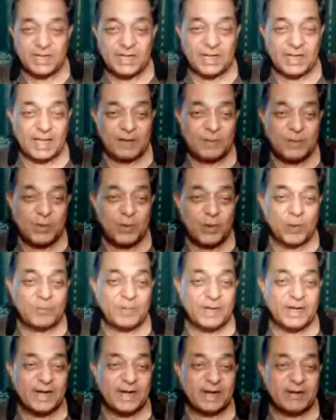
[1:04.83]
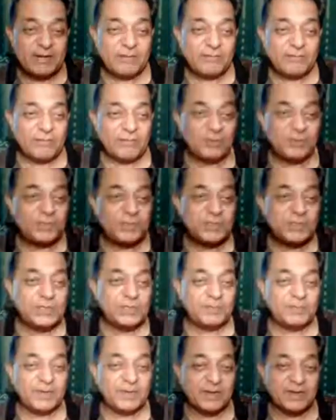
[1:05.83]
can be obtained from a
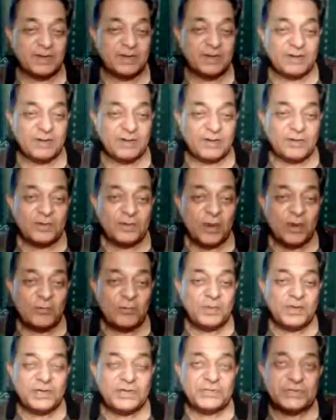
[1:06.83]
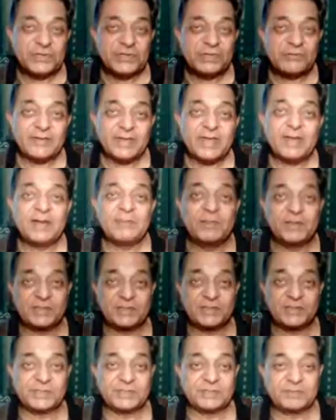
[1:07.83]
cheaper combination of elements.